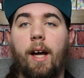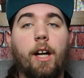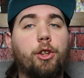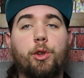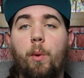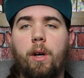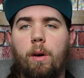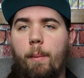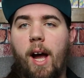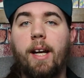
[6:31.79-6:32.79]
And I just want to
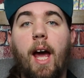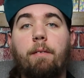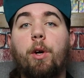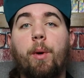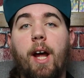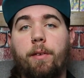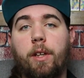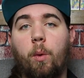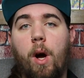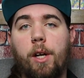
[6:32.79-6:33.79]
remind everyone out
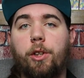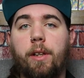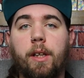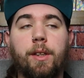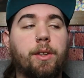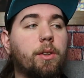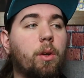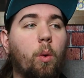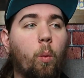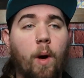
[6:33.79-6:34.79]
there watching this,
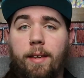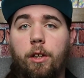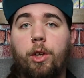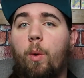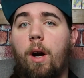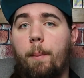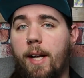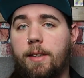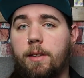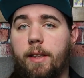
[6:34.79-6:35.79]
whether you are
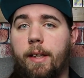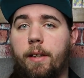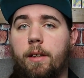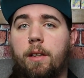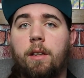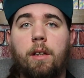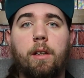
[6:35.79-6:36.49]
mentally ill,